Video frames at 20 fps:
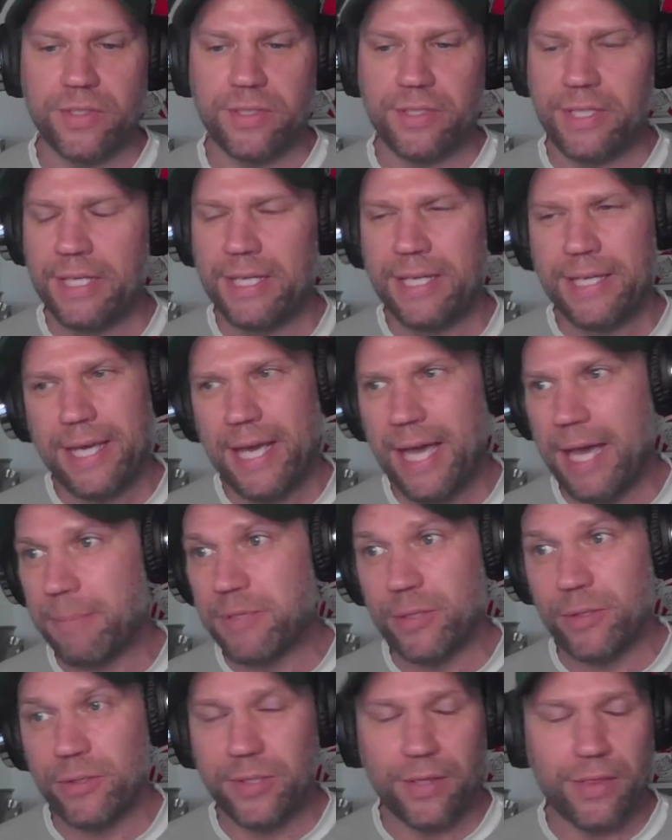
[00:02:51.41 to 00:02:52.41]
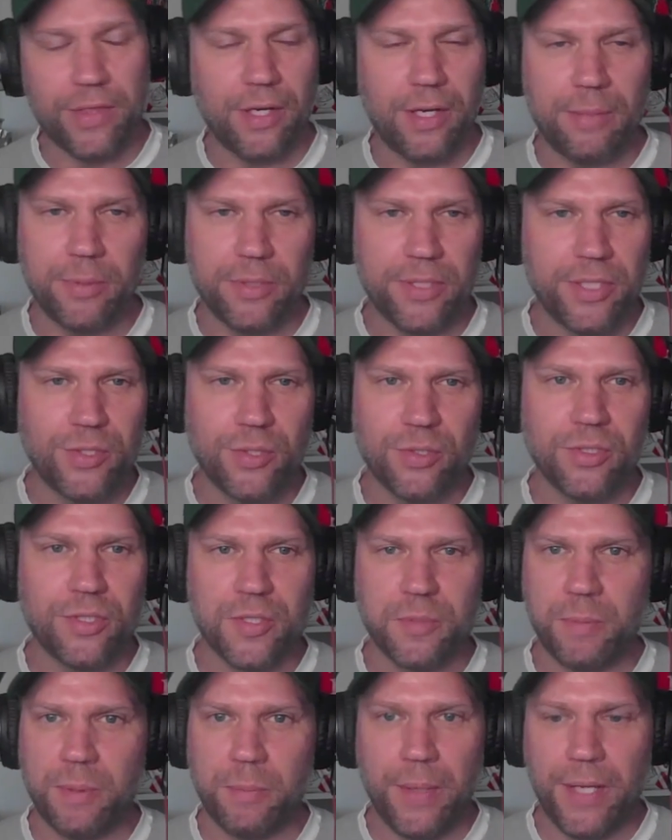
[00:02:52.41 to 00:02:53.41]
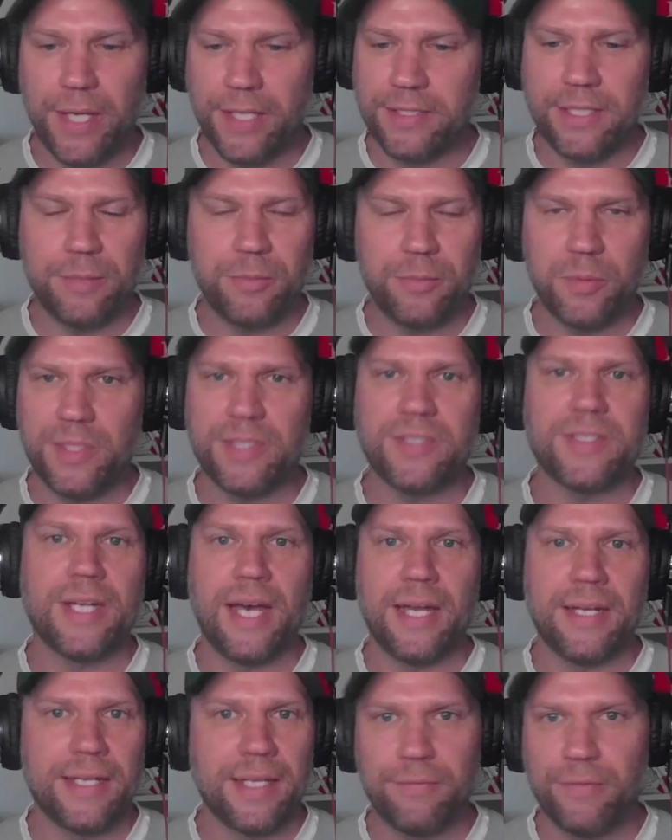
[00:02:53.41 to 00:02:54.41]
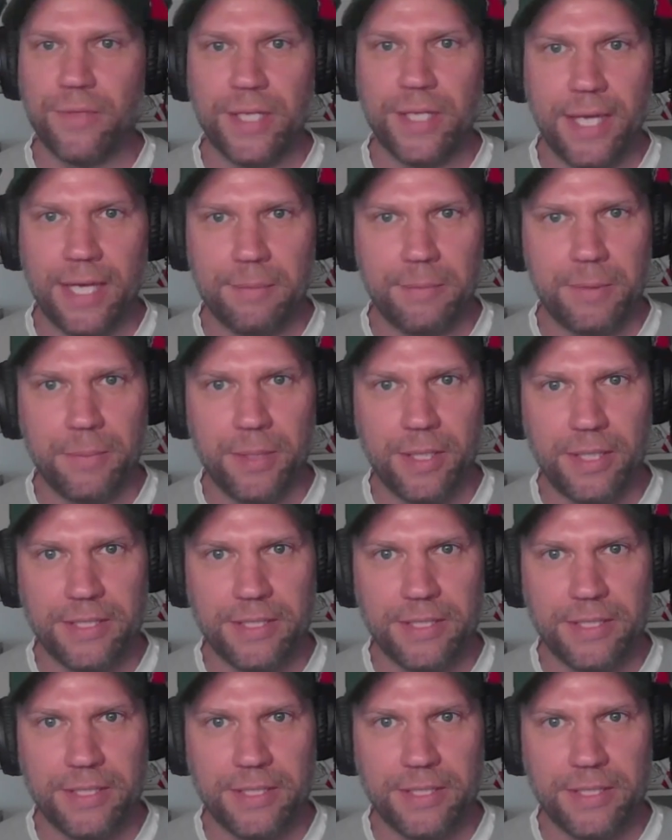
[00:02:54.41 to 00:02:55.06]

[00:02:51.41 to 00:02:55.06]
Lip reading: And absolutely Thybulle, he shouldn't just be picked. He would be starting every game in my